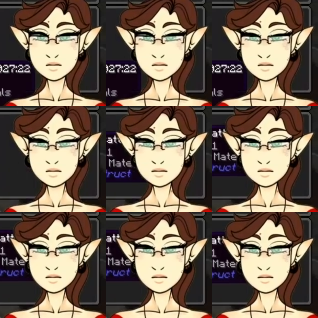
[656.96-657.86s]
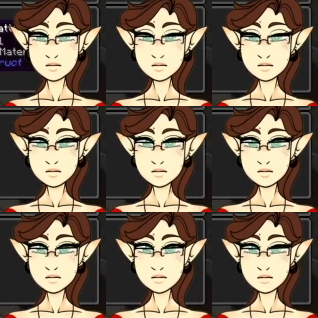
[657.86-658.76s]

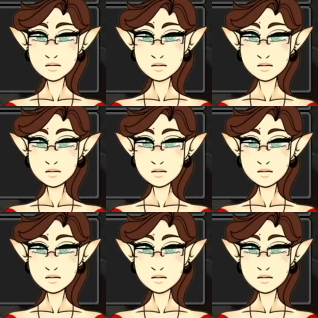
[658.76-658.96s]
(no one is talking)